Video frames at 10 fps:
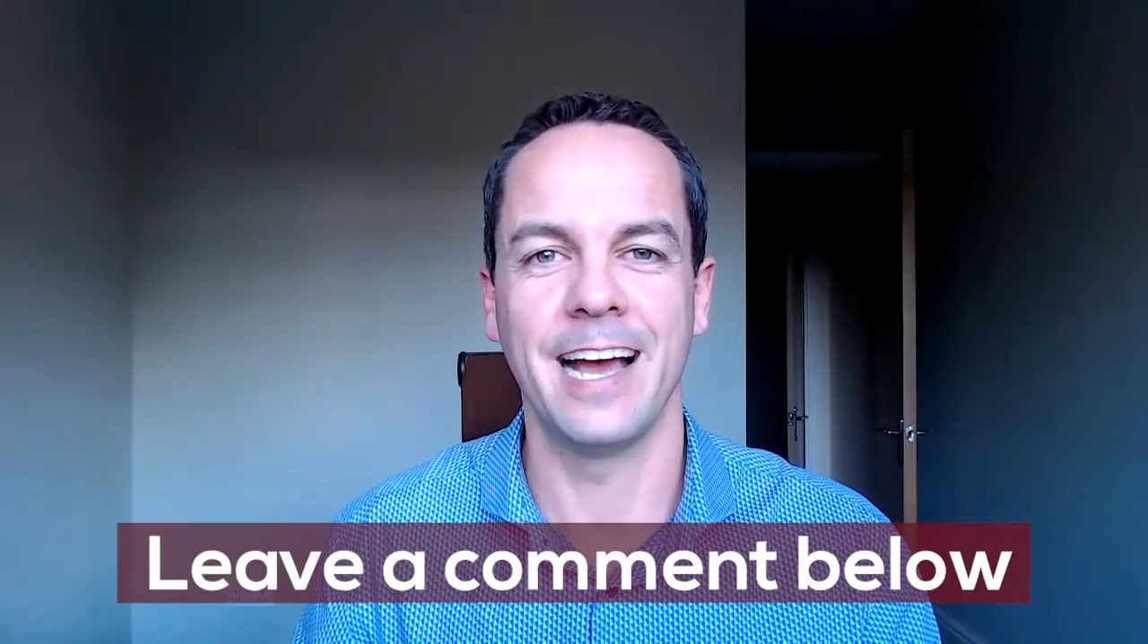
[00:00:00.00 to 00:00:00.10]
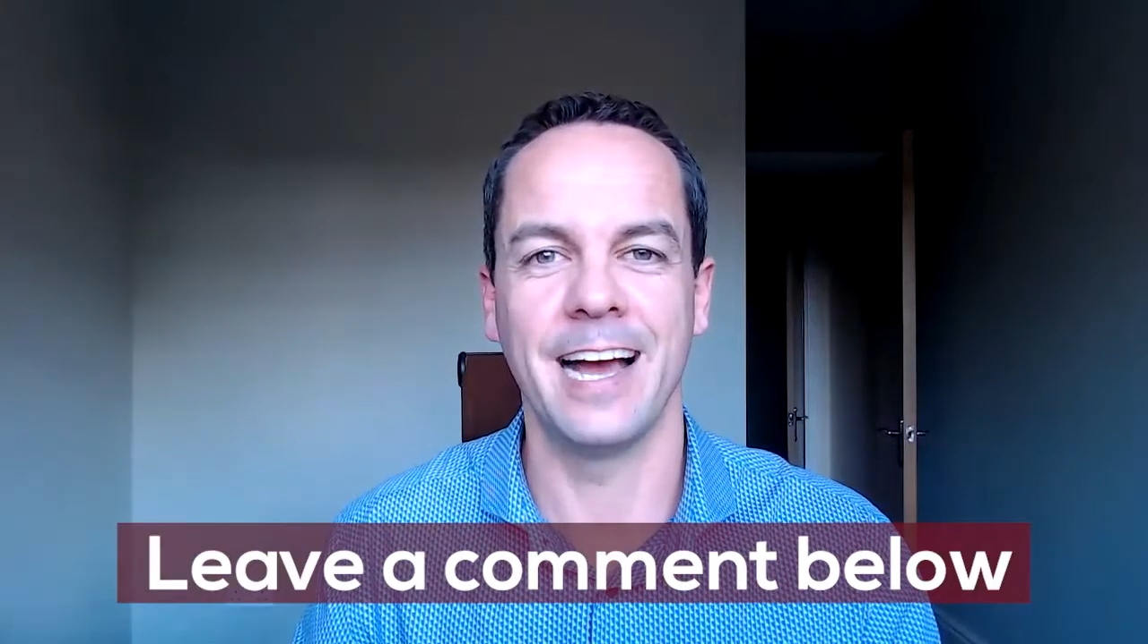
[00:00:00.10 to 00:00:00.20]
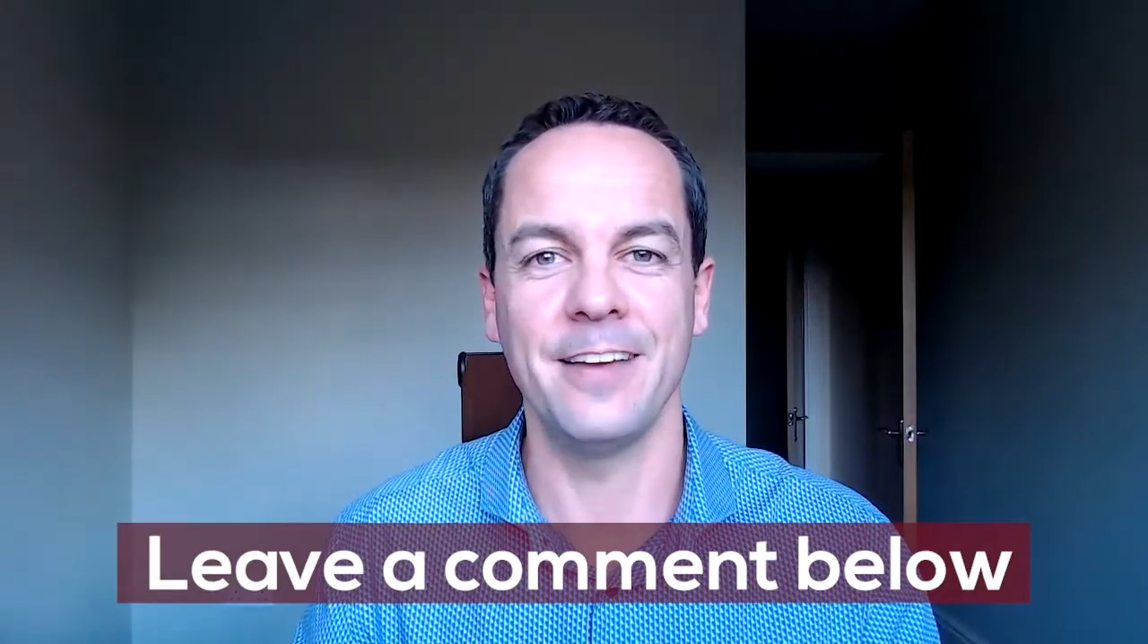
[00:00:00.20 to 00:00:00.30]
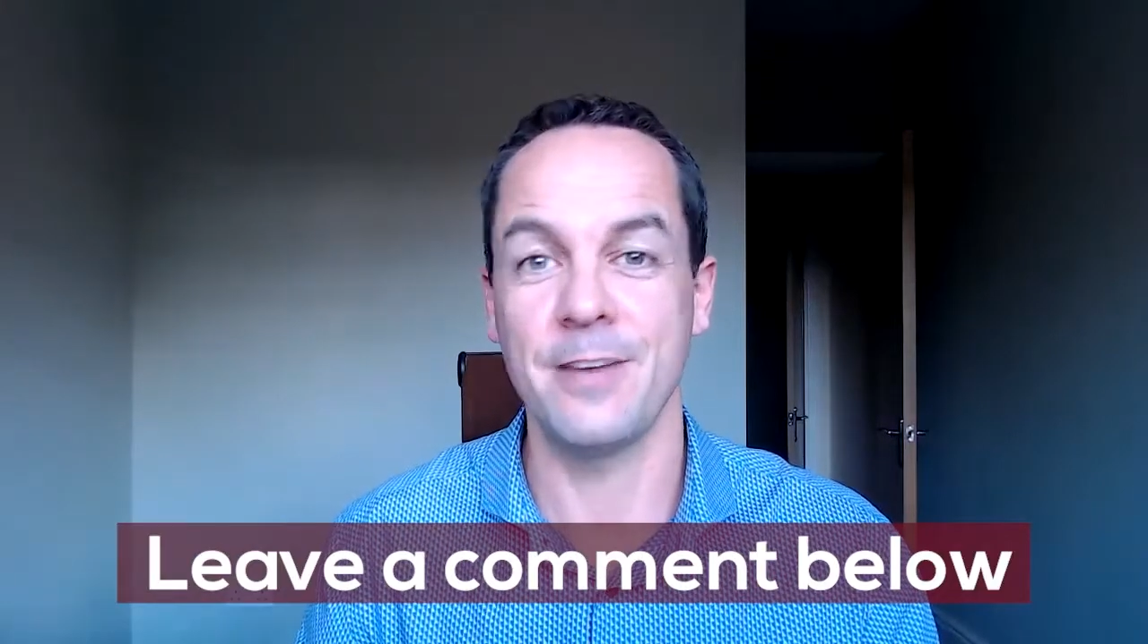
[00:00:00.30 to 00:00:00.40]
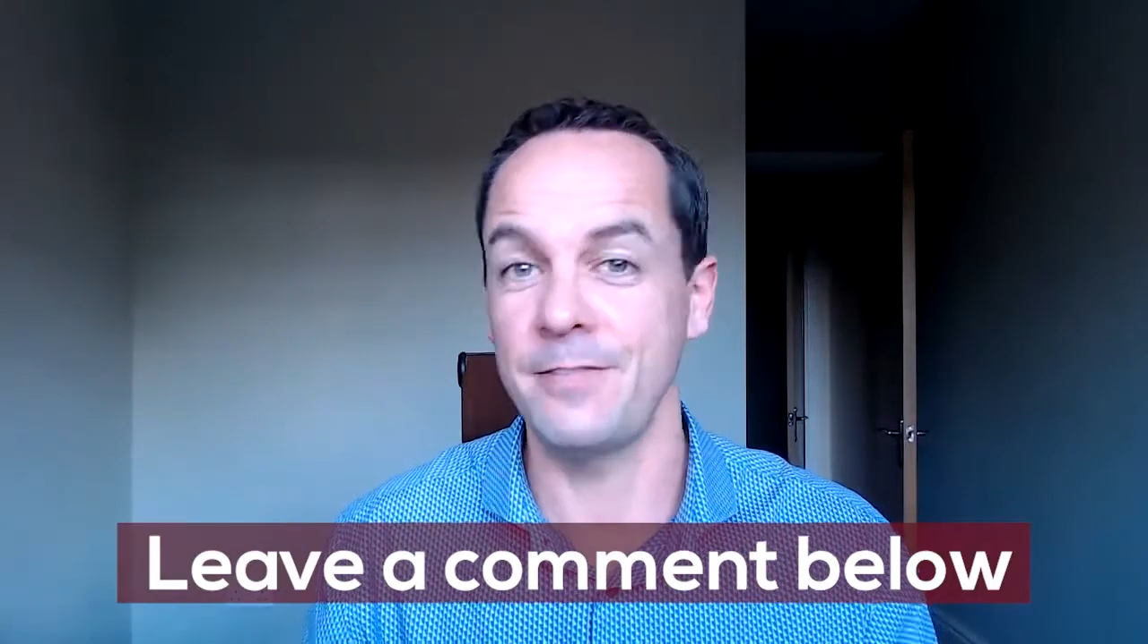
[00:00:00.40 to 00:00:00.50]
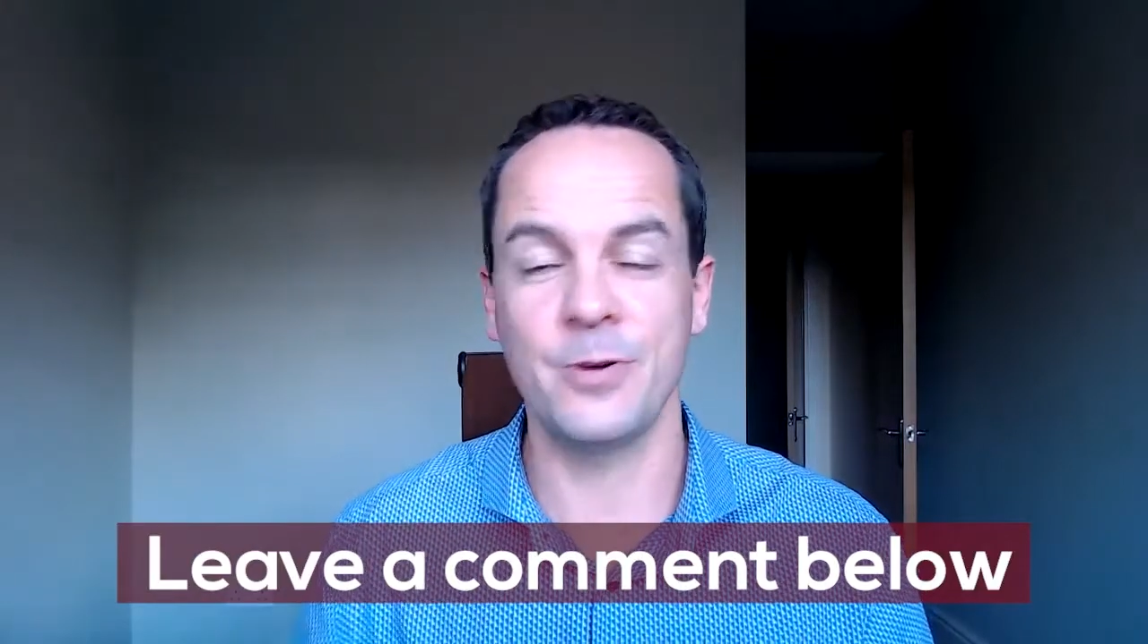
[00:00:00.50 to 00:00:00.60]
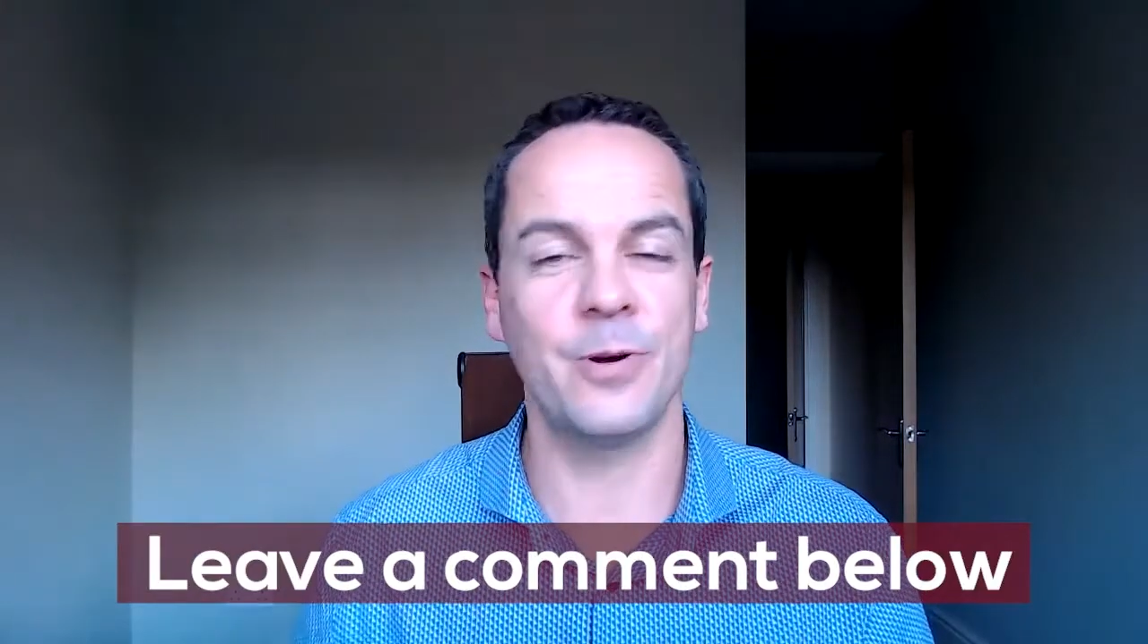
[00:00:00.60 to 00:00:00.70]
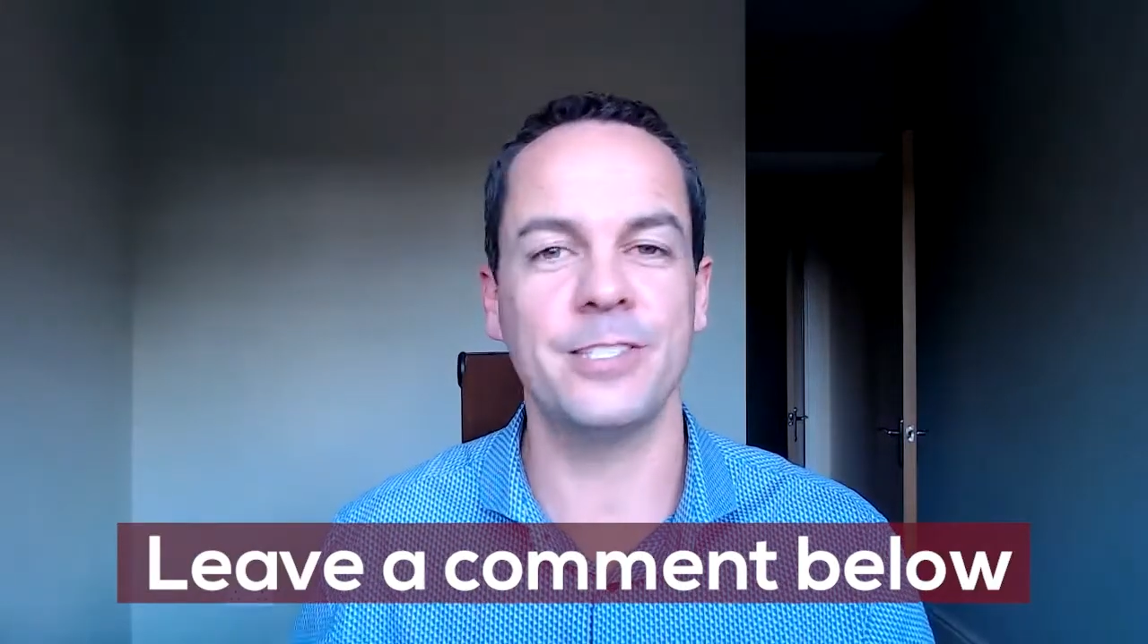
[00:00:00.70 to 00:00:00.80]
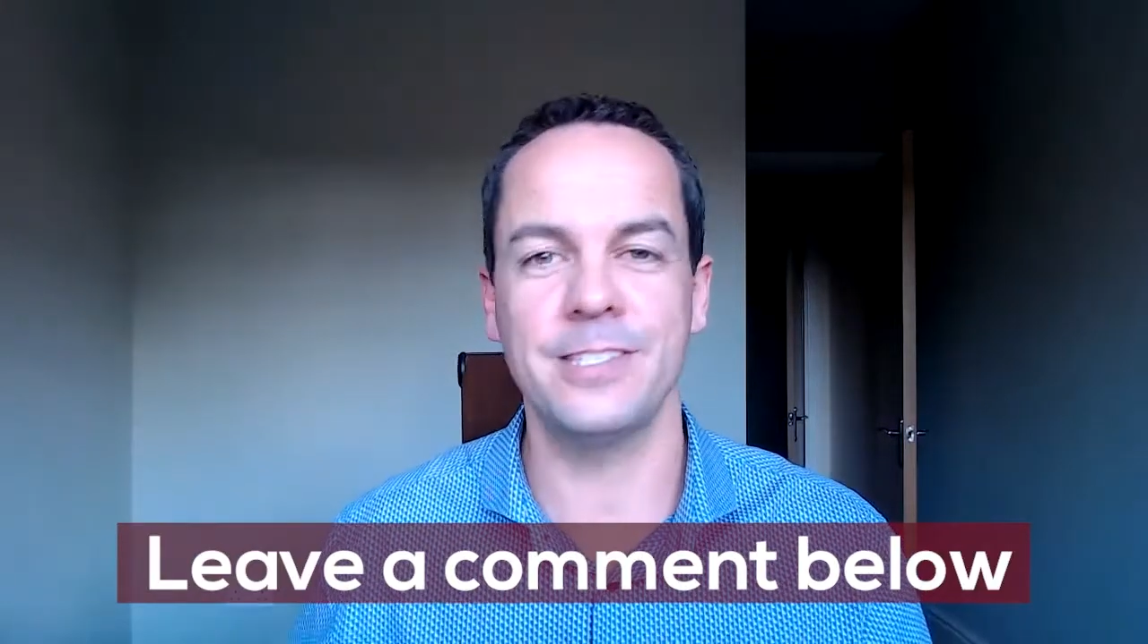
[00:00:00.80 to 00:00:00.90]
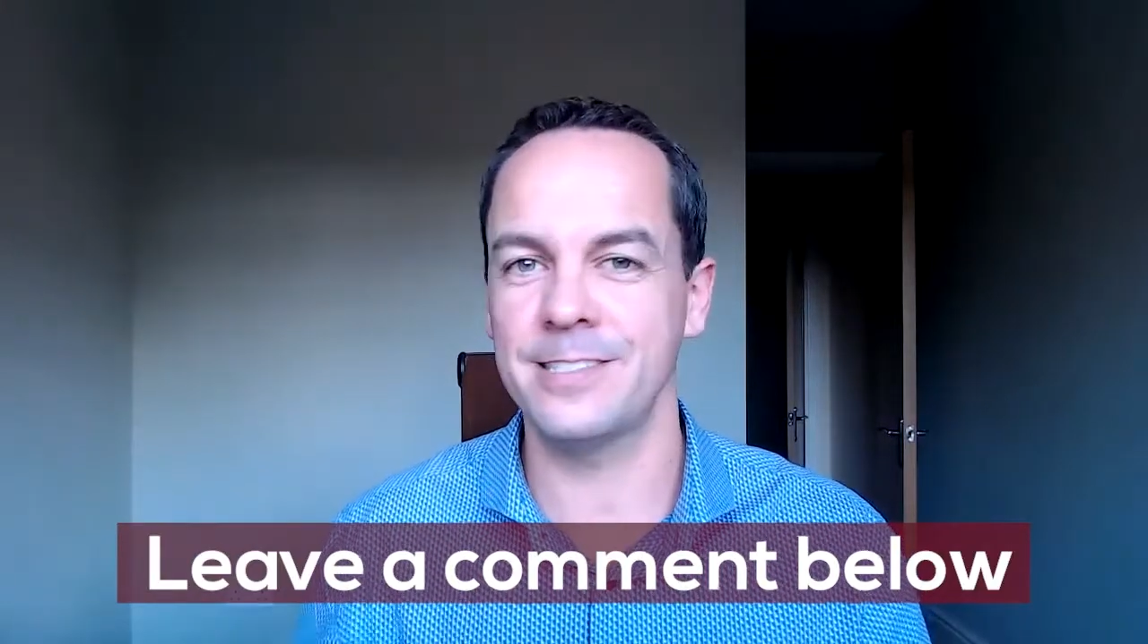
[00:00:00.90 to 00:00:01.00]
If you have any
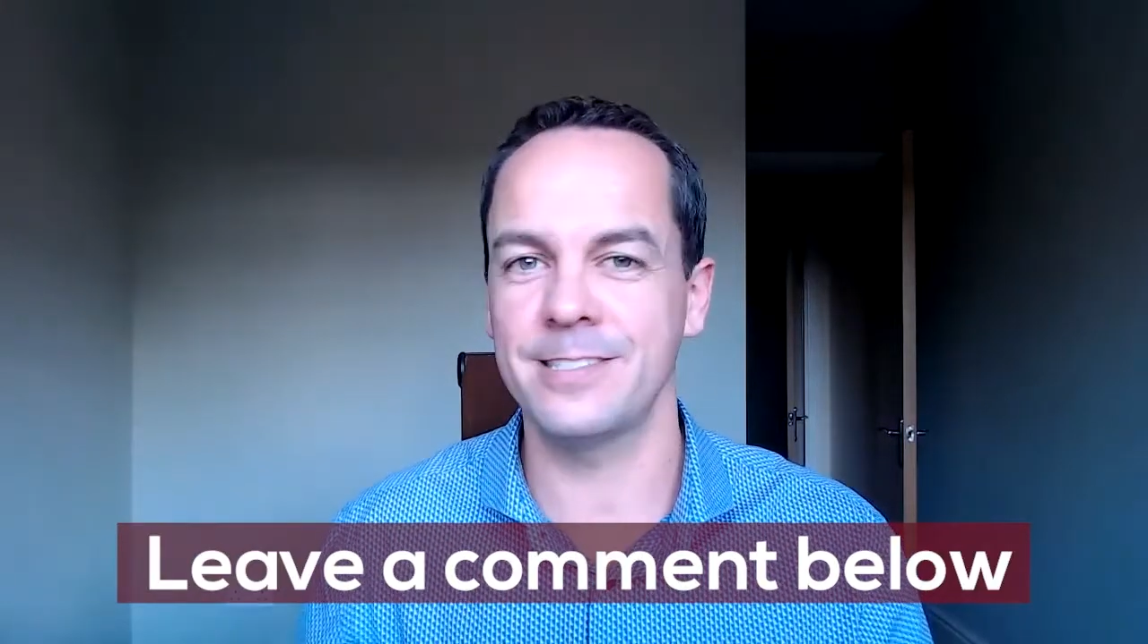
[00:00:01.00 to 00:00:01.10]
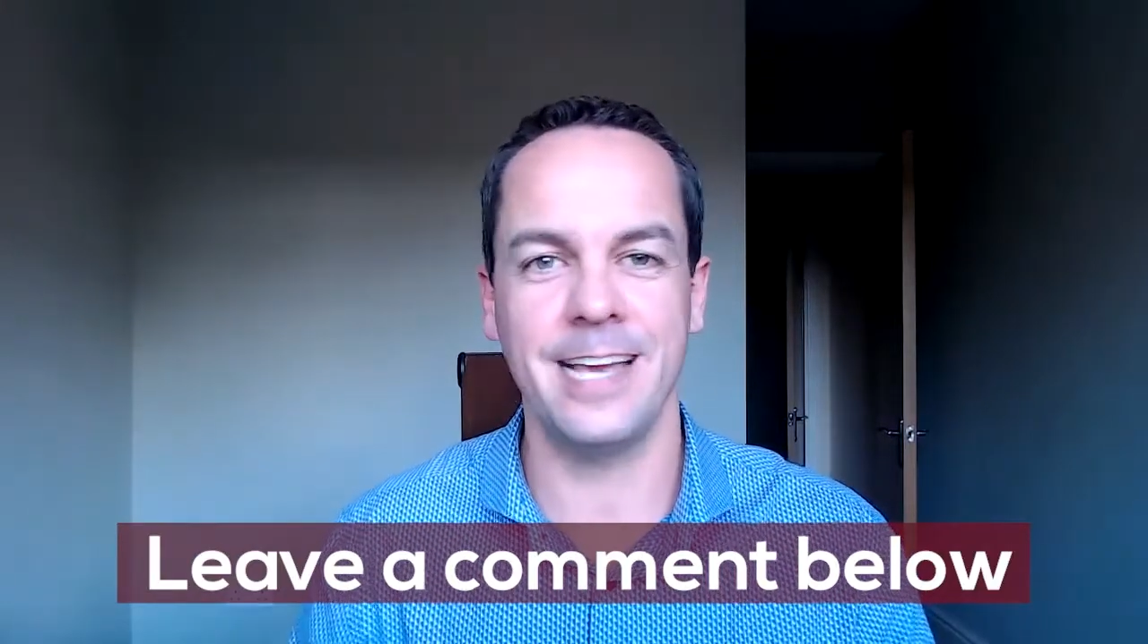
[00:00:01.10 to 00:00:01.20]
questions,